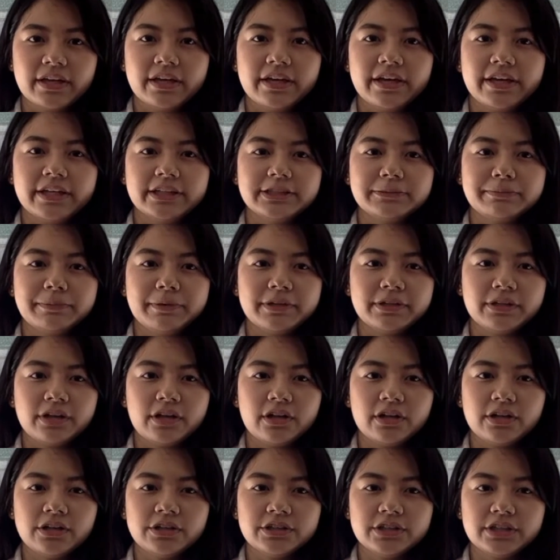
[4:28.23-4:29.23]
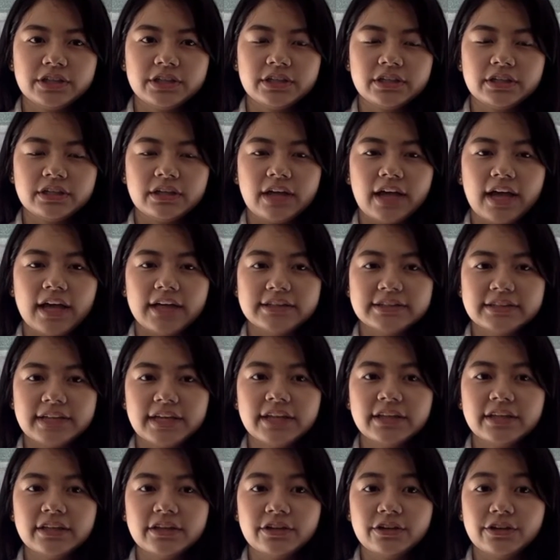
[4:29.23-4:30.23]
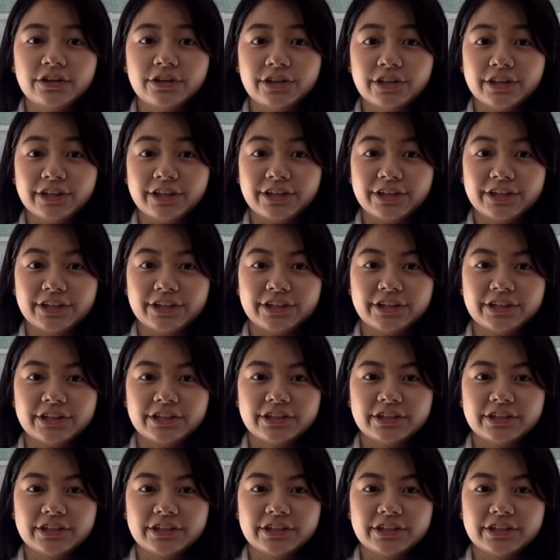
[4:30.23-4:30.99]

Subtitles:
Its pathology, as said earlier,